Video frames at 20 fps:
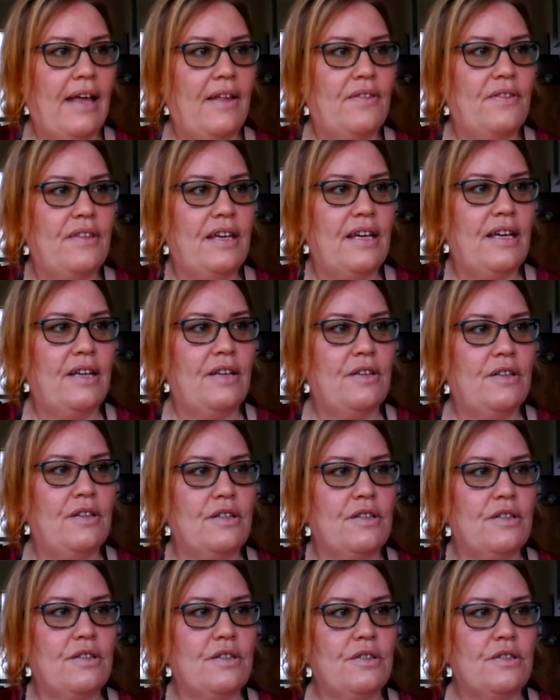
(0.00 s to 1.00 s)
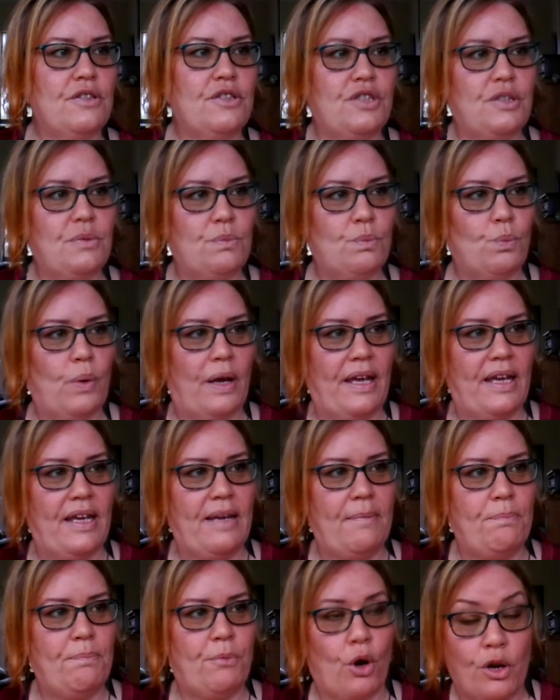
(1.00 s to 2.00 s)
And then
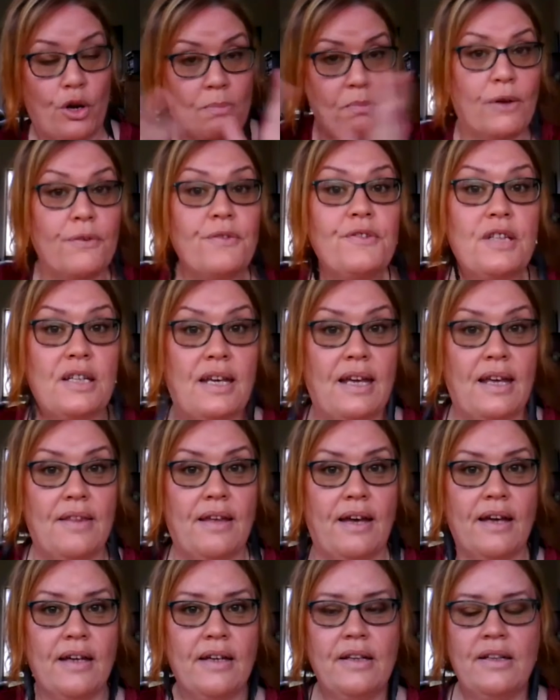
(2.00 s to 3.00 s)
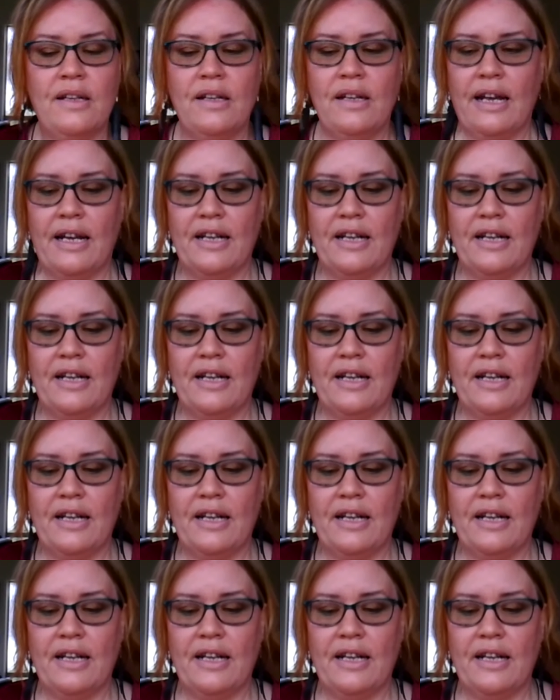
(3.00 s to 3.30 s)
we got him off together.